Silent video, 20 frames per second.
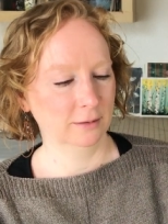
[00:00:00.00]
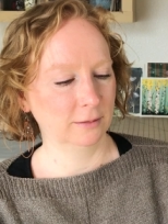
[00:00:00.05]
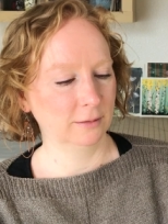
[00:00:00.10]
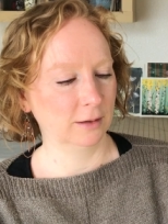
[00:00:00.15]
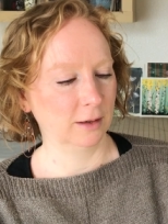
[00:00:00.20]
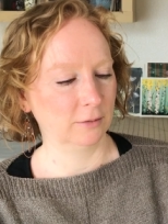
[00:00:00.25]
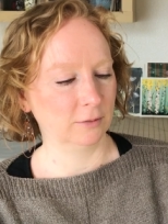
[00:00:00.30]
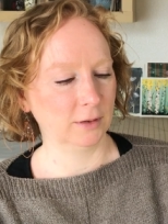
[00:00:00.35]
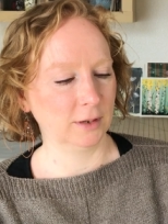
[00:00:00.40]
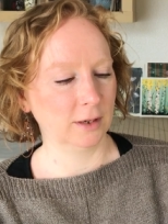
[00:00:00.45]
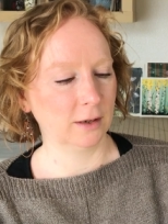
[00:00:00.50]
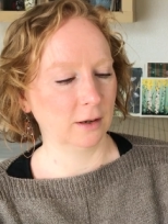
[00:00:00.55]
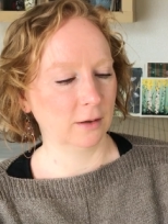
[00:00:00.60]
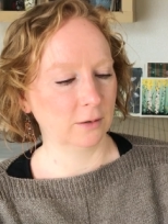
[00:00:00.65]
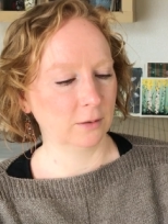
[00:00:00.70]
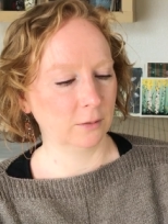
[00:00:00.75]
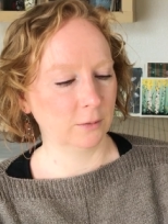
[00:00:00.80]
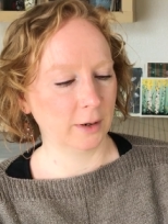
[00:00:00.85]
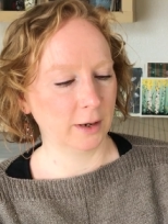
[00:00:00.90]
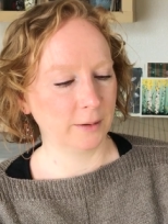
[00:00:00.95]
lovely
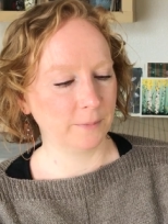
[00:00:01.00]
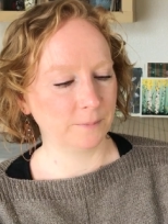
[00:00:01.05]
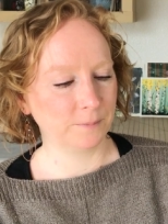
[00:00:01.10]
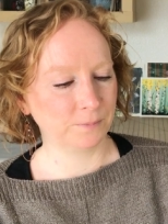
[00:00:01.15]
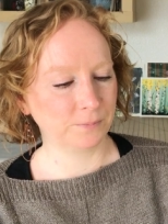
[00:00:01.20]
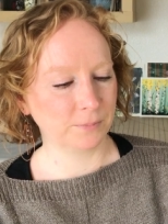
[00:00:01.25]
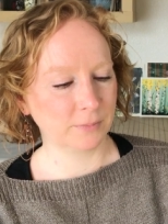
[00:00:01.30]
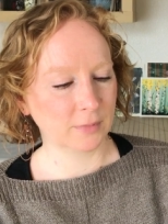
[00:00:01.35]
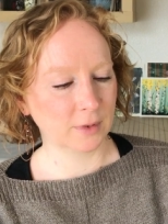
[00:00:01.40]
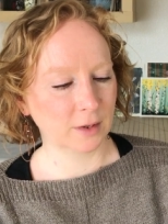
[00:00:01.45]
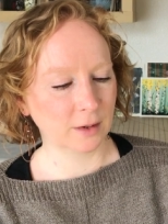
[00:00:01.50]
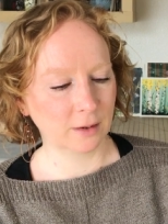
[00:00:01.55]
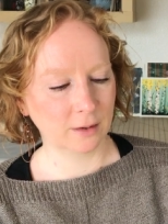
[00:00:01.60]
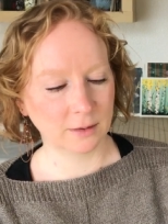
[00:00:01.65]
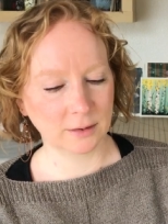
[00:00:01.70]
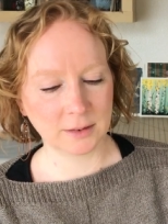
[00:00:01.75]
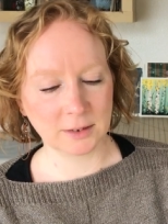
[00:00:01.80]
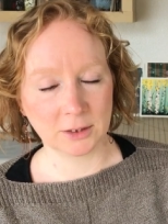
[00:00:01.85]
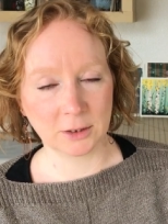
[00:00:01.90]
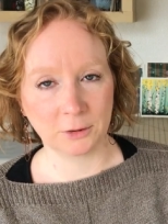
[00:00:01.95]
colorway.
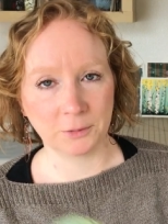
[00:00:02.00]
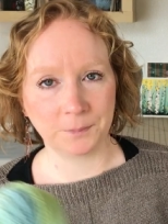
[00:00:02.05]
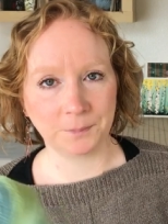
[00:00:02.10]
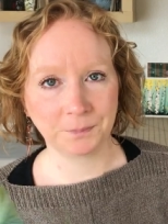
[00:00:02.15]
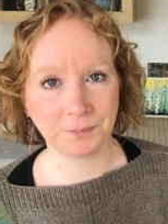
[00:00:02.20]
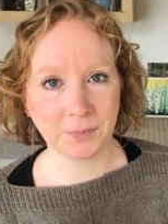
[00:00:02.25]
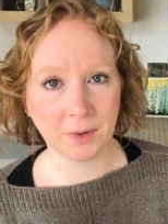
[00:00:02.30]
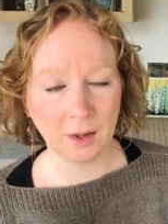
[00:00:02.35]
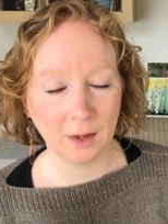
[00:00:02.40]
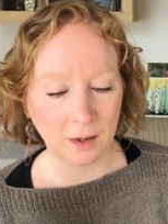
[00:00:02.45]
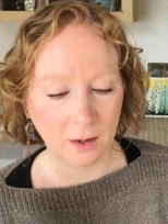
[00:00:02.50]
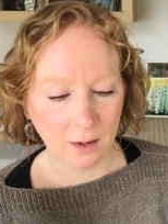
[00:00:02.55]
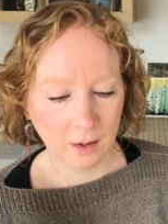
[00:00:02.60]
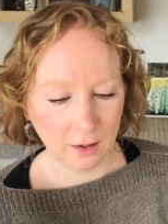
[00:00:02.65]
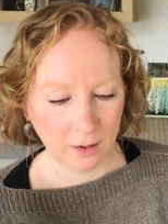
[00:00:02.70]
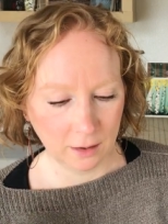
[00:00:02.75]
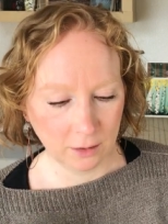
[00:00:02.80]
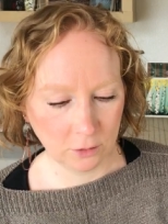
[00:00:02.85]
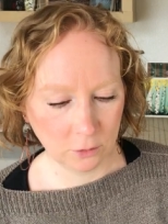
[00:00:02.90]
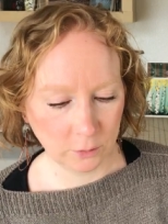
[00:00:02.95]
So
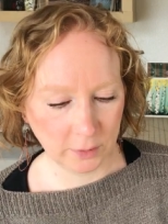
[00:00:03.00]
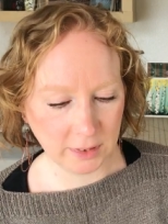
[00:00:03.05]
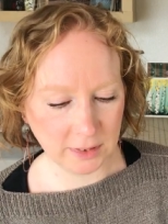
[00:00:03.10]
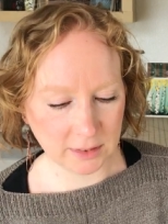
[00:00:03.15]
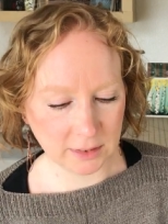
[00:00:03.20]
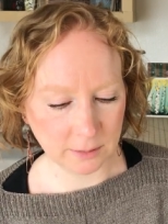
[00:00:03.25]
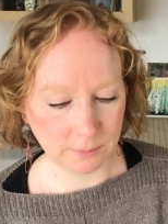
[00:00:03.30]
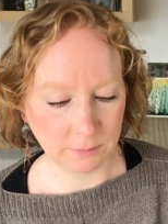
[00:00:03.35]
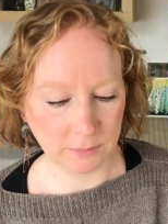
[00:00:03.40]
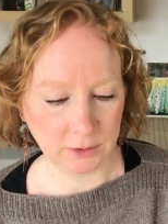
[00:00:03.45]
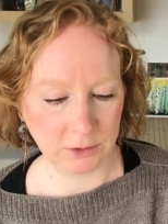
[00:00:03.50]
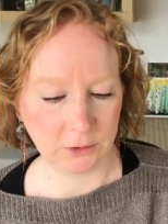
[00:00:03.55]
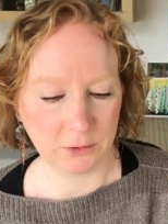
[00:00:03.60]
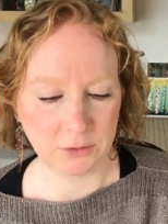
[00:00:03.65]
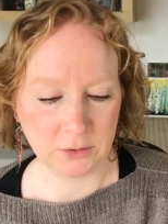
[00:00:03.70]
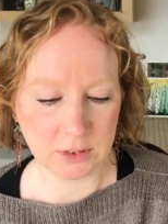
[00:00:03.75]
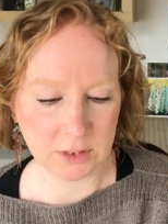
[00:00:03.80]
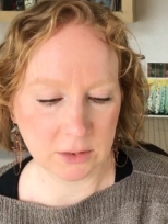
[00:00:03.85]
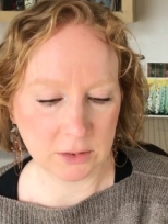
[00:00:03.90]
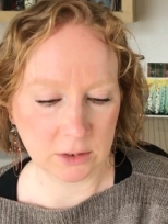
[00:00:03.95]
greens and
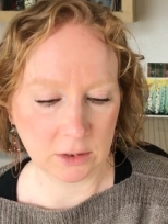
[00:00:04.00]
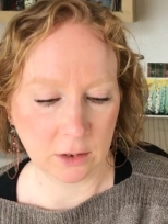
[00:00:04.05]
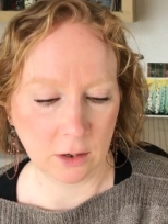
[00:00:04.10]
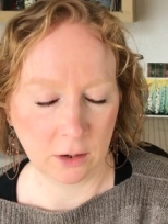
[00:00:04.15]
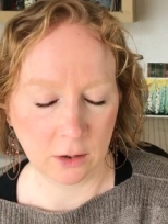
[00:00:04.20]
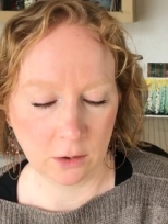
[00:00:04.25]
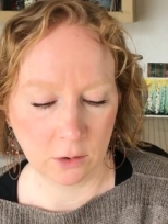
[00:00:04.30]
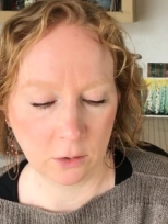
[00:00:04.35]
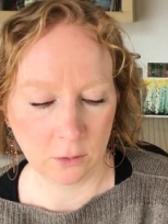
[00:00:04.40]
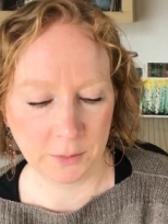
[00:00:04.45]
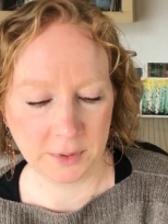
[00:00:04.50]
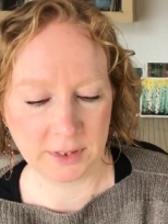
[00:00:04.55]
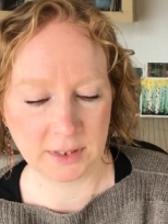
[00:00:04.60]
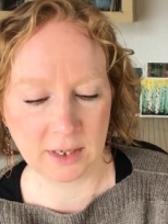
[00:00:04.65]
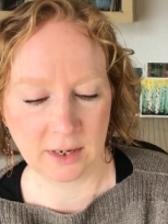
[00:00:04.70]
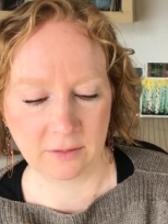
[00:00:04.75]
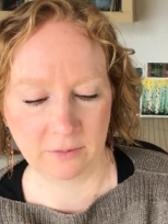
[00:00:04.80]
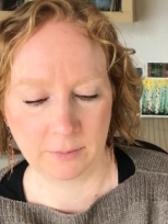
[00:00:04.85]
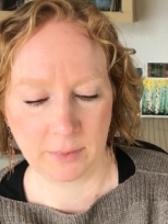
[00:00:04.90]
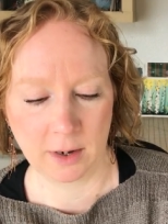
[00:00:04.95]
blues, those are always
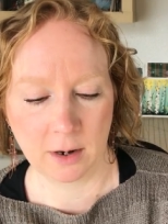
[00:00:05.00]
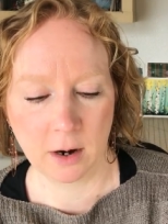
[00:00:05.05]
have my